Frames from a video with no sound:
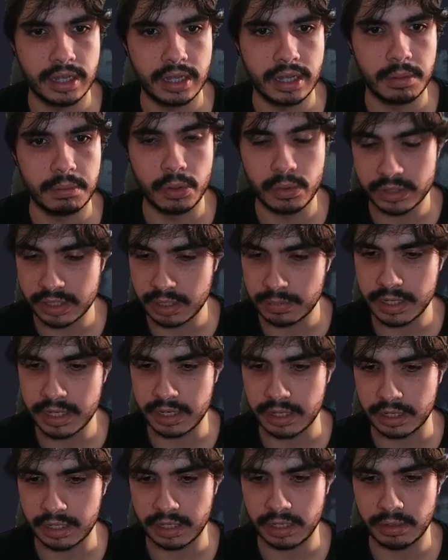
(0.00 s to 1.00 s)

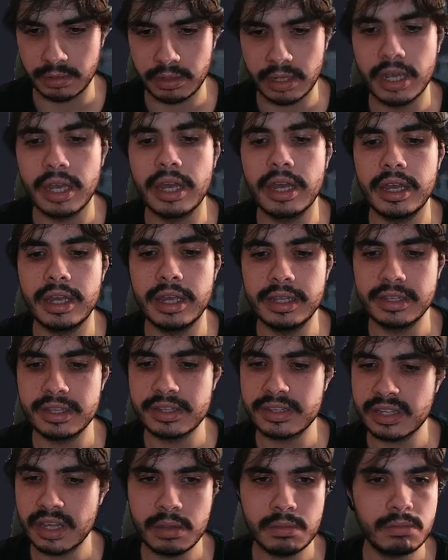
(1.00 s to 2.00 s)
multimedia here. in the
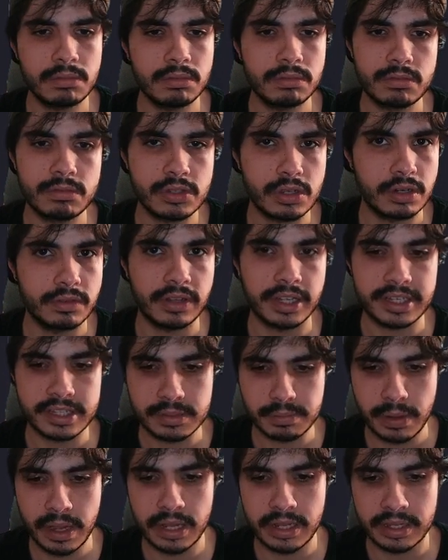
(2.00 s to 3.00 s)
same sort of like
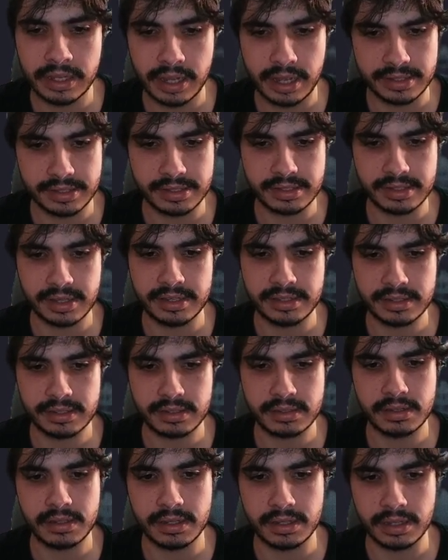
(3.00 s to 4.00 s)
spelling as it
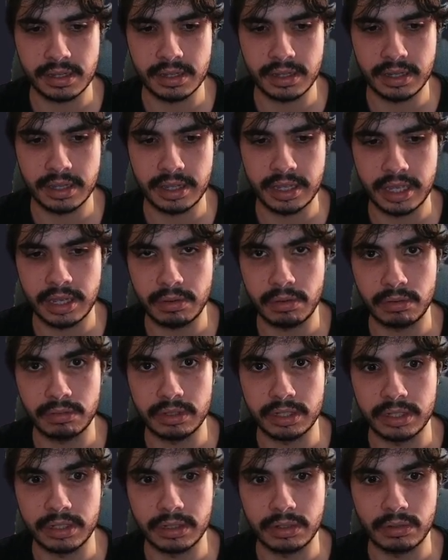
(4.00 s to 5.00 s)
says here on
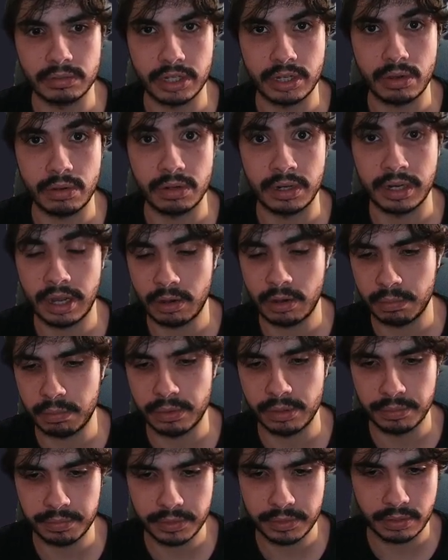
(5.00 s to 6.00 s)
the Conan
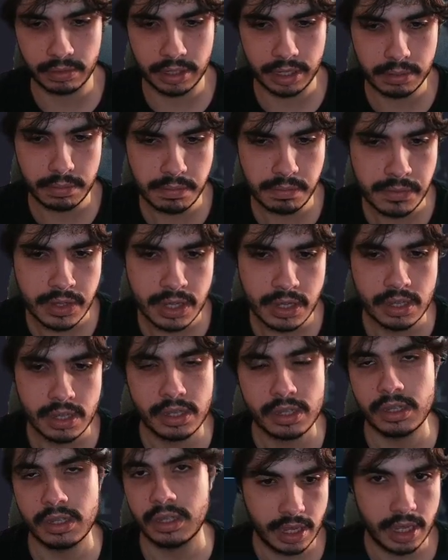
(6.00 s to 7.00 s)
output, okay?
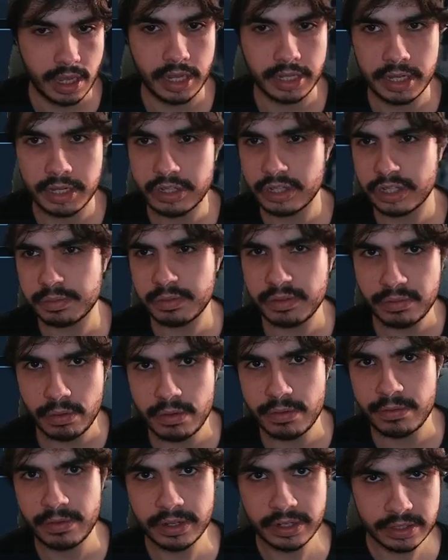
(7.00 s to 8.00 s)
And then just before
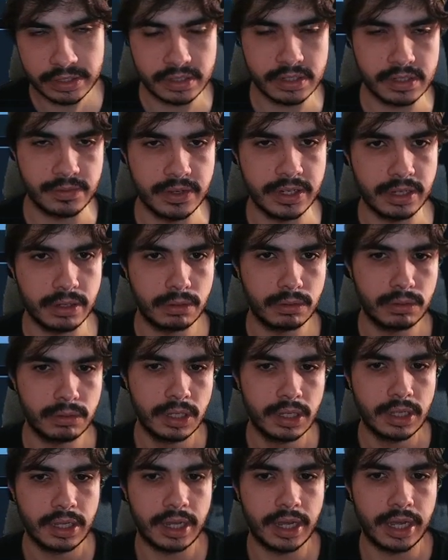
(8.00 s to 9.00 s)
we finish this video,
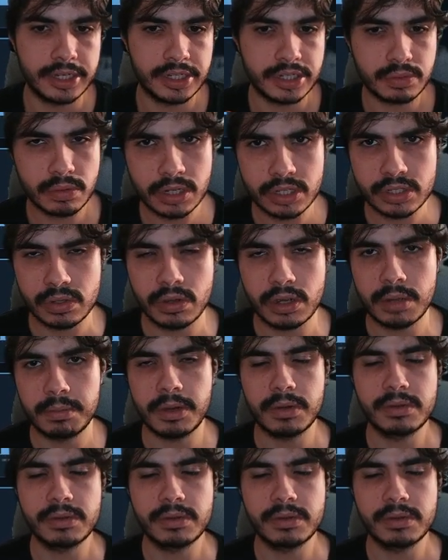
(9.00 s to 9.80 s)
I just want to talk about